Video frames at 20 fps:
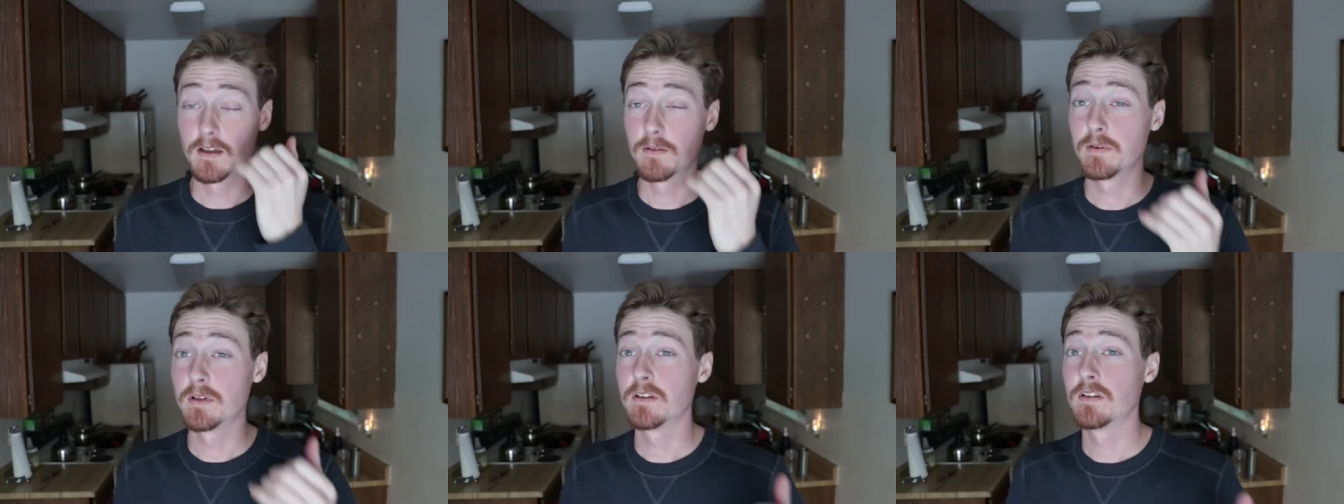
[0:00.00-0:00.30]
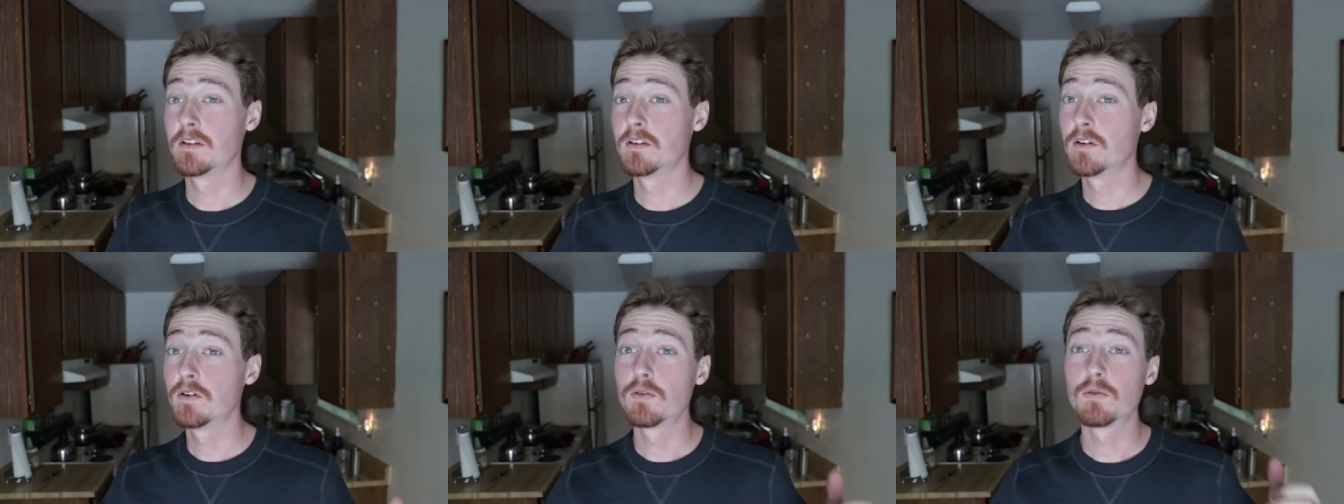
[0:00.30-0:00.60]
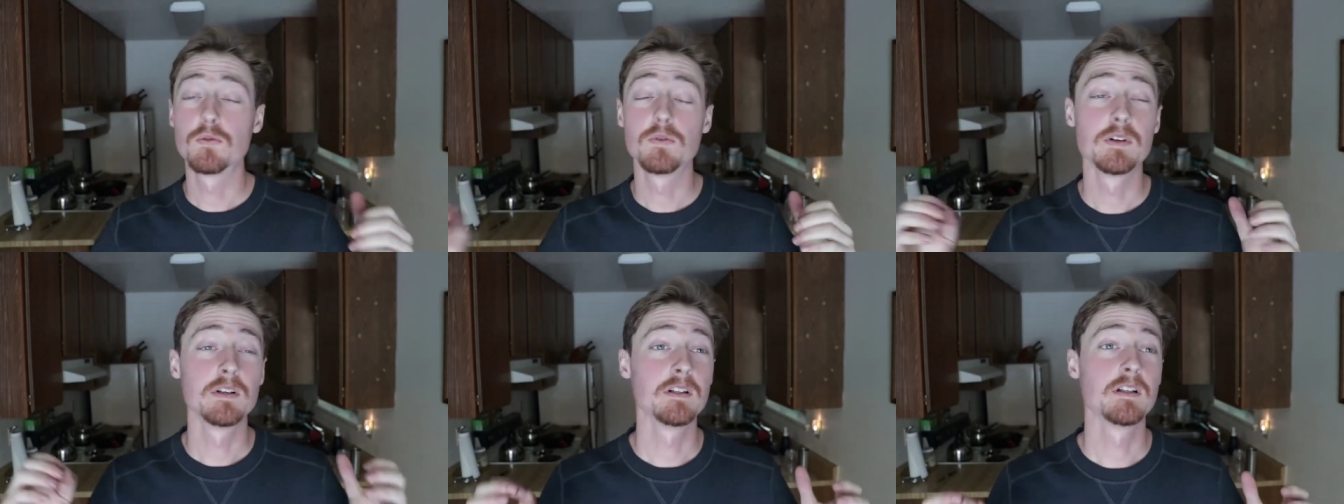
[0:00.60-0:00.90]
I mean, you
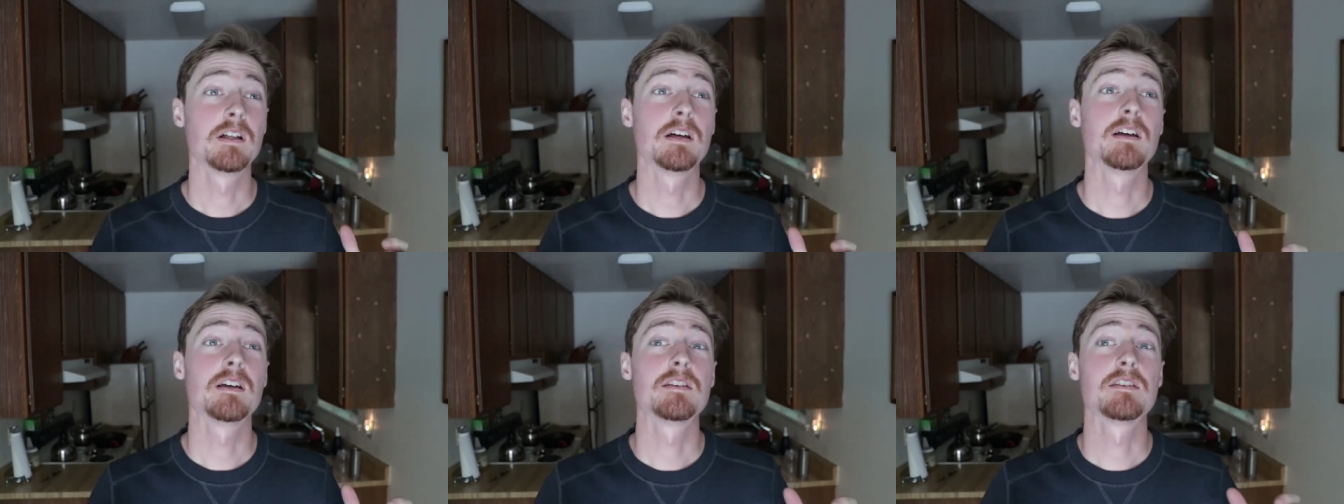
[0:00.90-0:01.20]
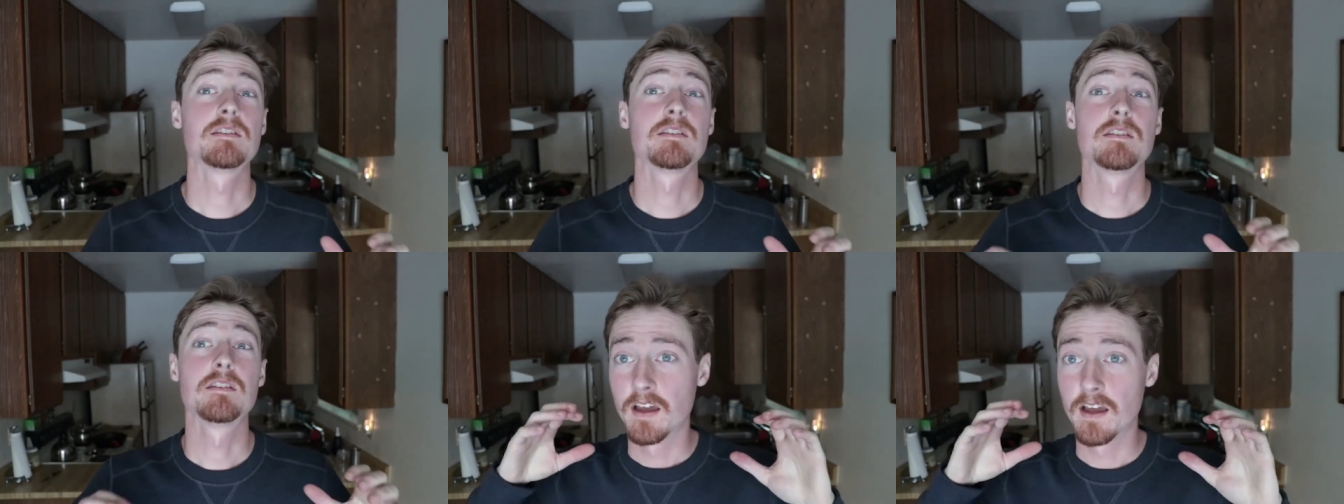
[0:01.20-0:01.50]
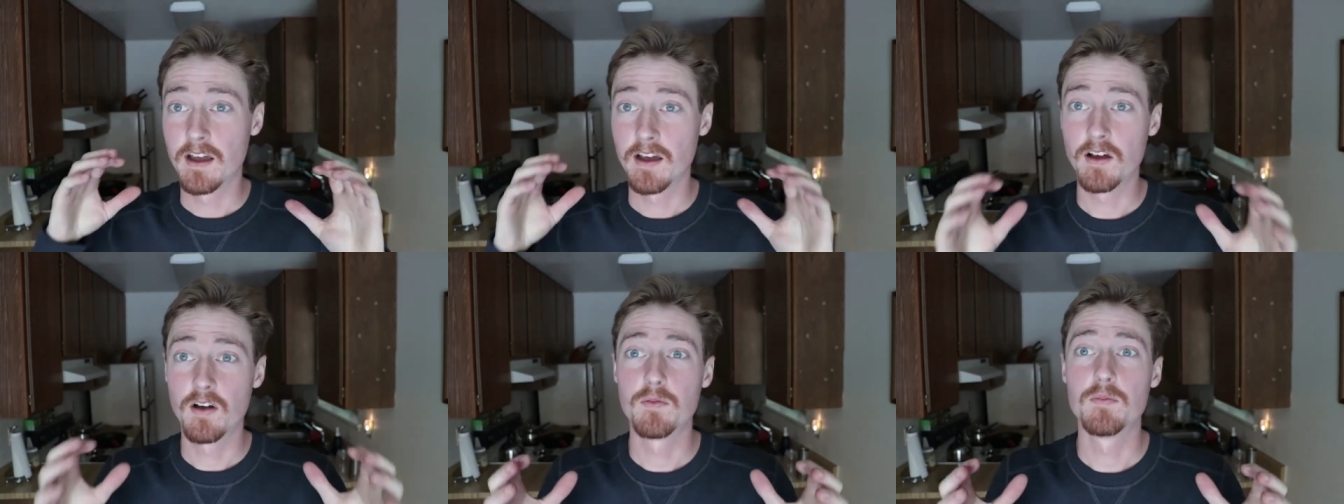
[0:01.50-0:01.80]
don't realize
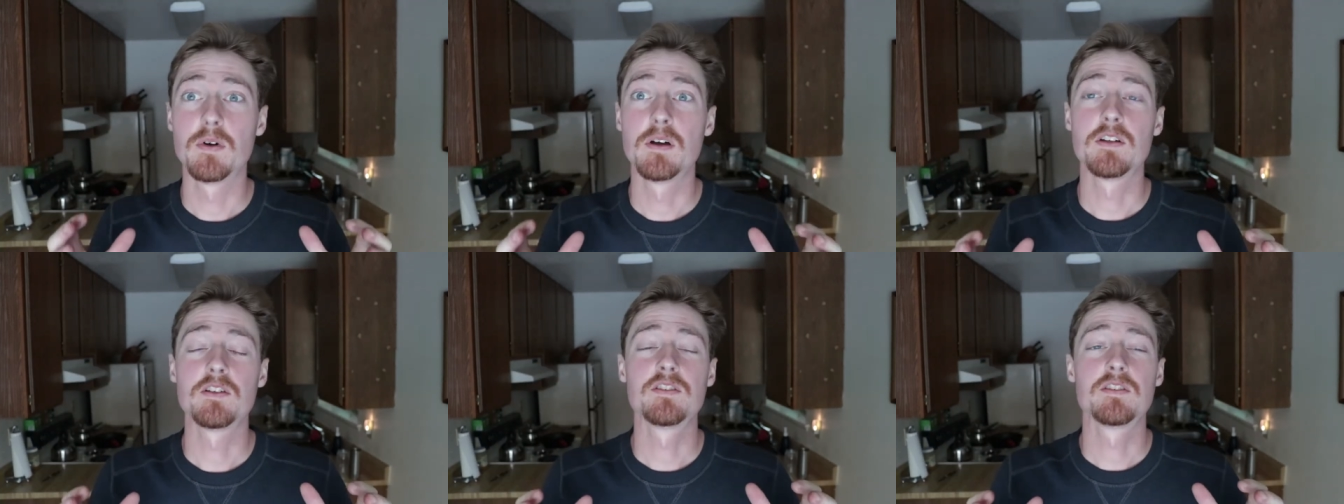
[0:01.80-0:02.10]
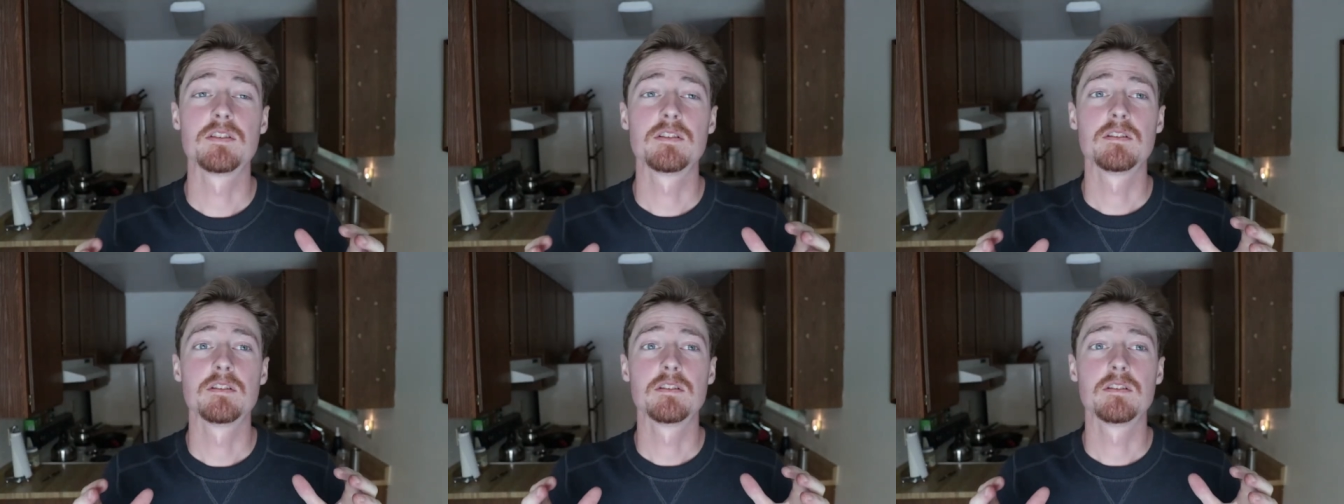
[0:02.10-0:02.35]
how much